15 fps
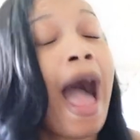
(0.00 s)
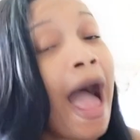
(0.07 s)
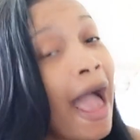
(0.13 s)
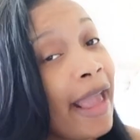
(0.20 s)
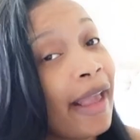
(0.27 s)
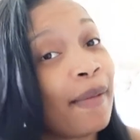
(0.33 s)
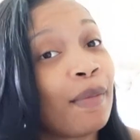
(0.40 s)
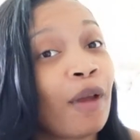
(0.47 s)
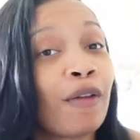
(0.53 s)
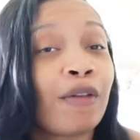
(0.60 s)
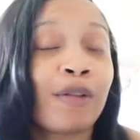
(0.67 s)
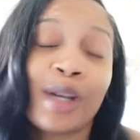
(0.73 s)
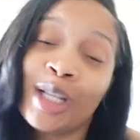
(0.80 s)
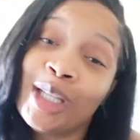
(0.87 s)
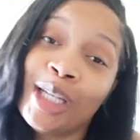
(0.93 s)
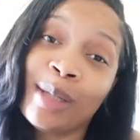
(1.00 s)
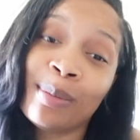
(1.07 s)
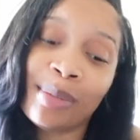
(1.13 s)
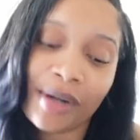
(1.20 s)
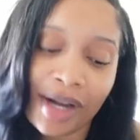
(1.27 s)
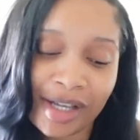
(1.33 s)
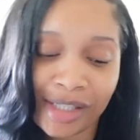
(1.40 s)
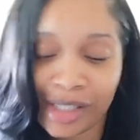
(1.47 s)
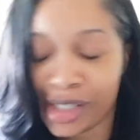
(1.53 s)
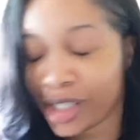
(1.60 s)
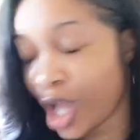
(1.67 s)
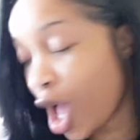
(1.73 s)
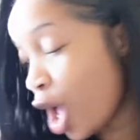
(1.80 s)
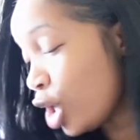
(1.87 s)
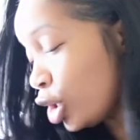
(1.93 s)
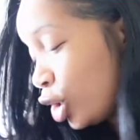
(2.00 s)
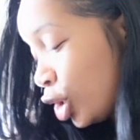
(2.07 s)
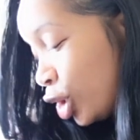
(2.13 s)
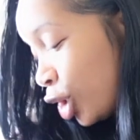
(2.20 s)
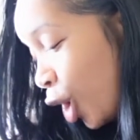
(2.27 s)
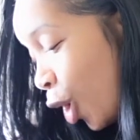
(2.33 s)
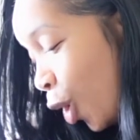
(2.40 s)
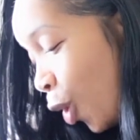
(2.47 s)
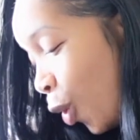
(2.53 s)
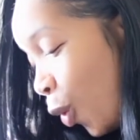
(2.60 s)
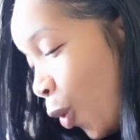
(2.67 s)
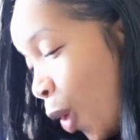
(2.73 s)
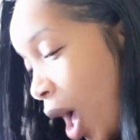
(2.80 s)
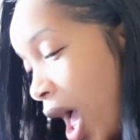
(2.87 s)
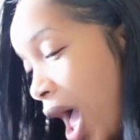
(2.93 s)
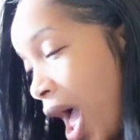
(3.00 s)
I am fairly impressed. So